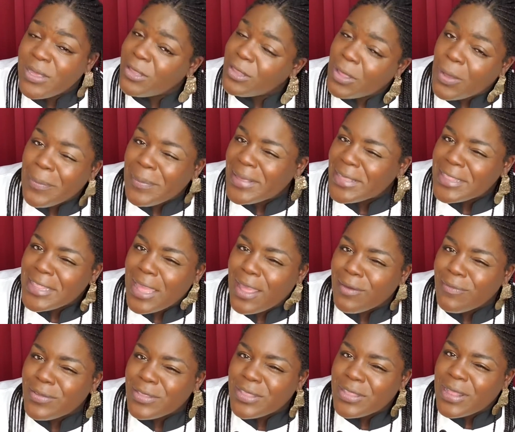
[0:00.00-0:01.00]
Don't be
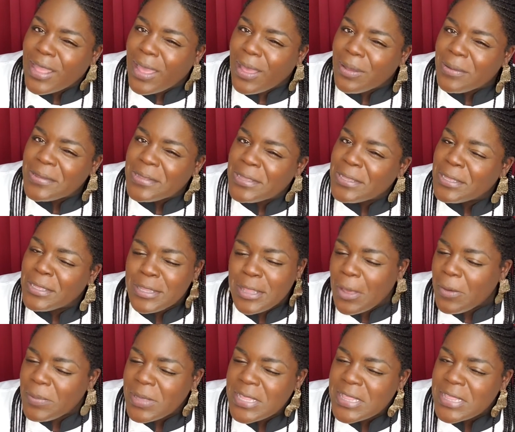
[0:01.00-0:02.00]
selfish now. Don't be